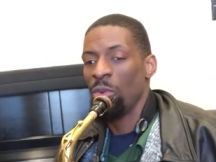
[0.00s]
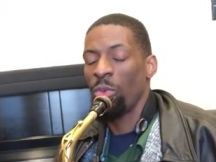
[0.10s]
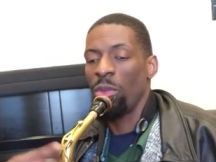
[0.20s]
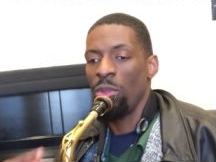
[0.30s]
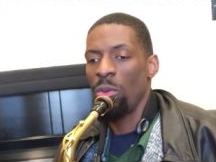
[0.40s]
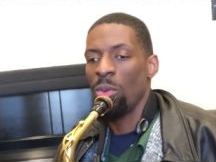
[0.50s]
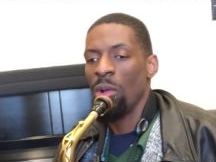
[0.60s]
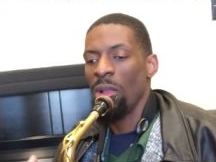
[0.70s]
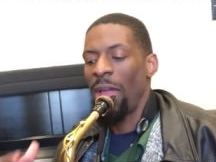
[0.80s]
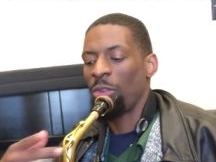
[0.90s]
for you.
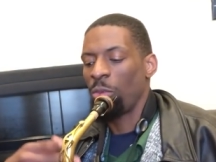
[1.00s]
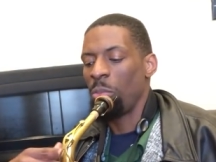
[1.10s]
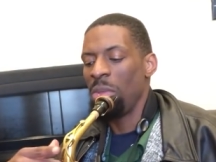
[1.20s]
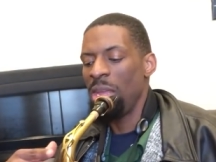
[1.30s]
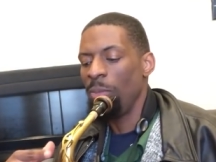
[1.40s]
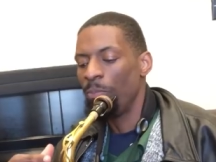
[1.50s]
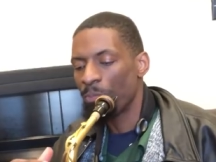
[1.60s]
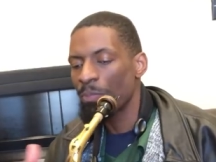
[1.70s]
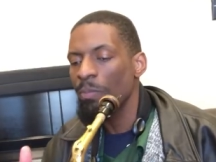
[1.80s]
Like for me,